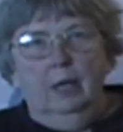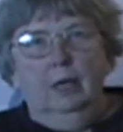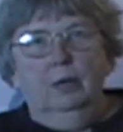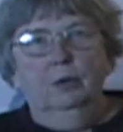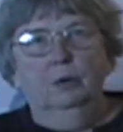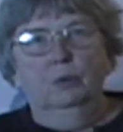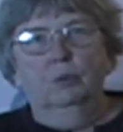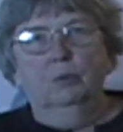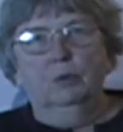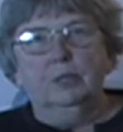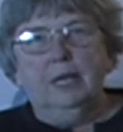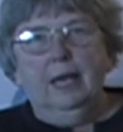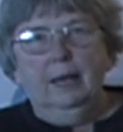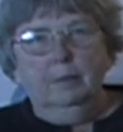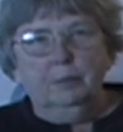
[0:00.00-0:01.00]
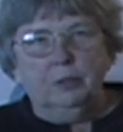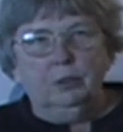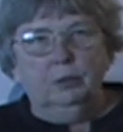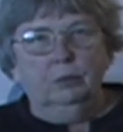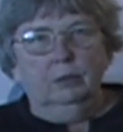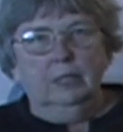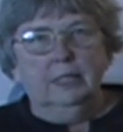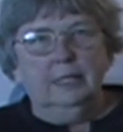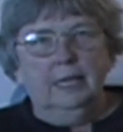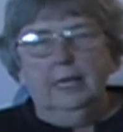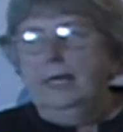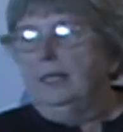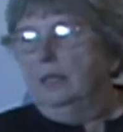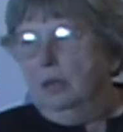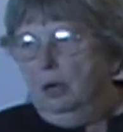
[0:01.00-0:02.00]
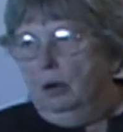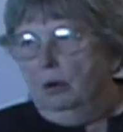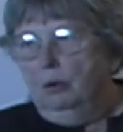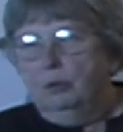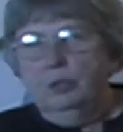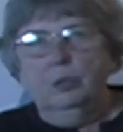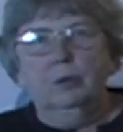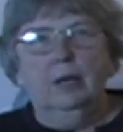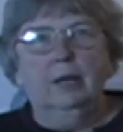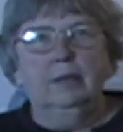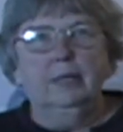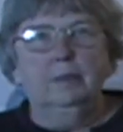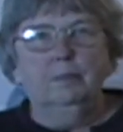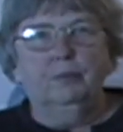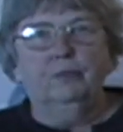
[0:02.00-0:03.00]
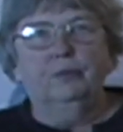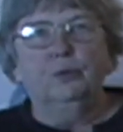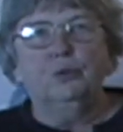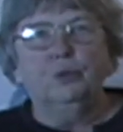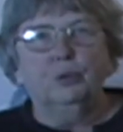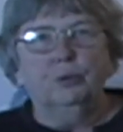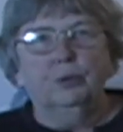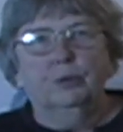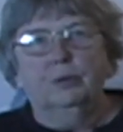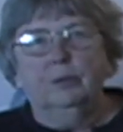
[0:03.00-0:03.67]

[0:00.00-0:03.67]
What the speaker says: who was absolutely saying no to any future